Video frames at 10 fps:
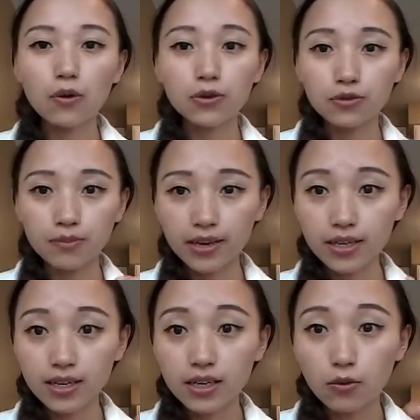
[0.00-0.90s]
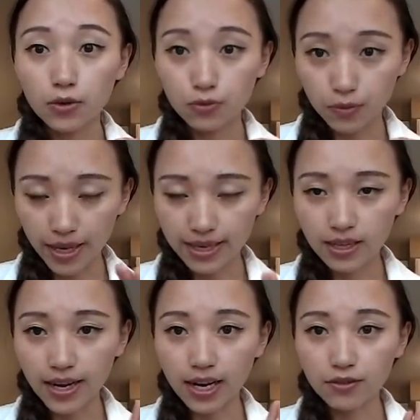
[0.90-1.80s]
which will make
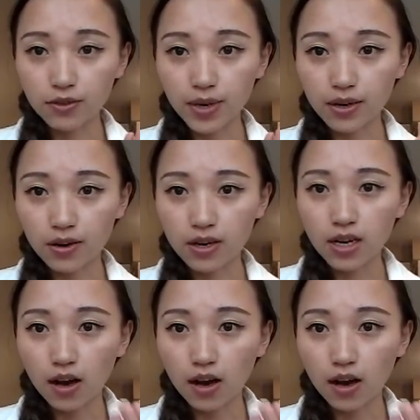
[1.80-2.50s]
the native speaker